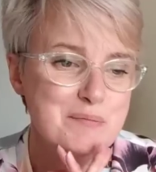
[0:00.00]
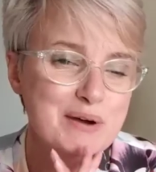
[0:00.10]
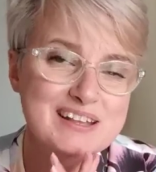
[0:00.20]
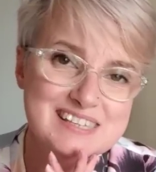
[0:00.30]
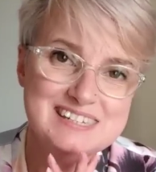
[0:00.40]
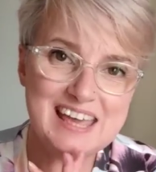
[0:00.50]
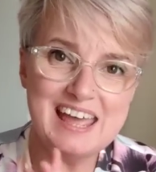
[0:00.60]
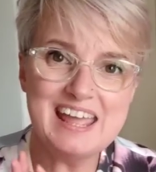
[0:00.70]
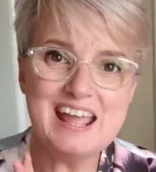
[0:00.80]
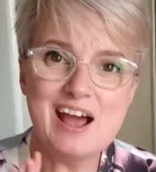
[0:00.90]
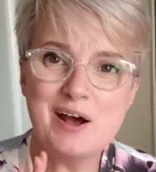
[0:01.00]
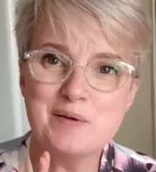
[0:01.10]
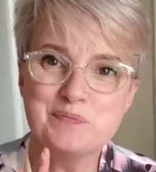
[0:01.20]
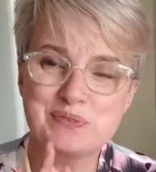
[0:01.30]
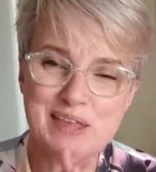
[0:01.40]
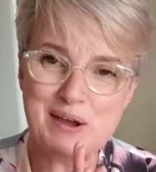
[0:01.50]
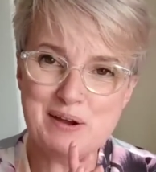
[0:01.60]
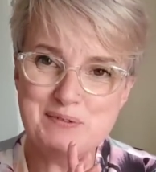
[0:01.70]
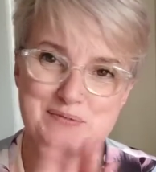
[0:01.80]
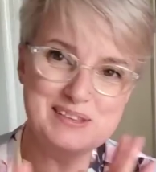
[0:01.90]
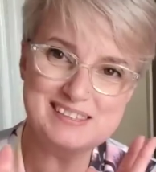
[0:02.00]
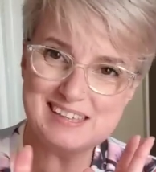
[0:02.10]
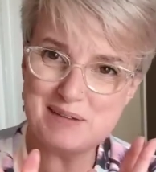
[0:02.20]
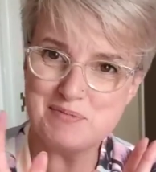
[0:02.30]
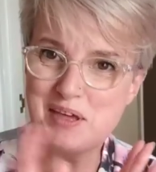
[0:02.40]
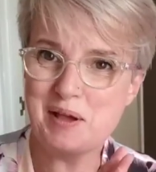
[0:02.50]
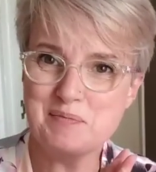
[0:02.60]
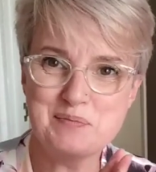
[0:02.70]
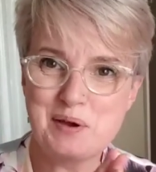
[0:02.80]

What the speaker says: But today, same thing,